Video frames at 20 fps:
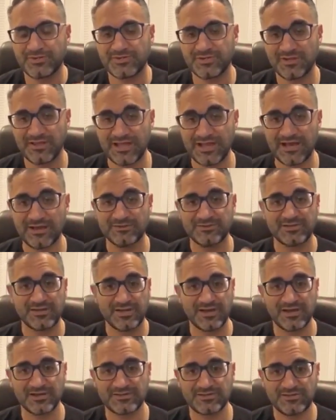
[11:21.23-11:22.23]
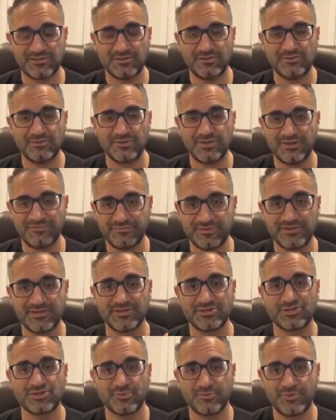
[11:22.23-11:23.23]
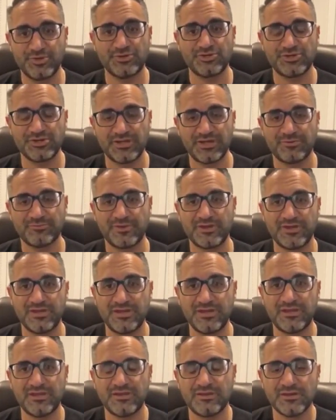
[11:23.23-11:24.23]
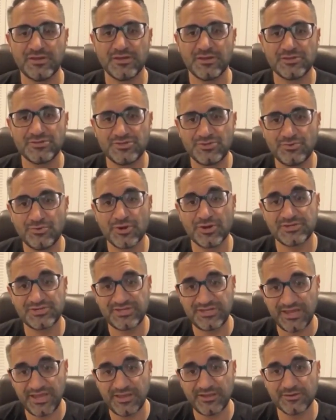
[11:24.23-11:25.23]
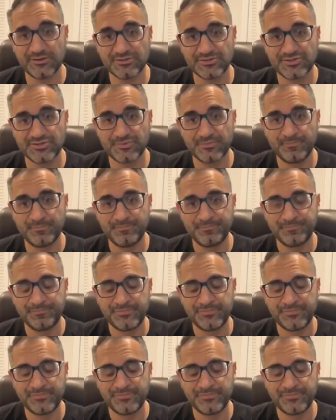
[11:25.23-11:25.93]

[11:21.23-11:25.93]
Which allows us to give the distribution that we need to our stakers.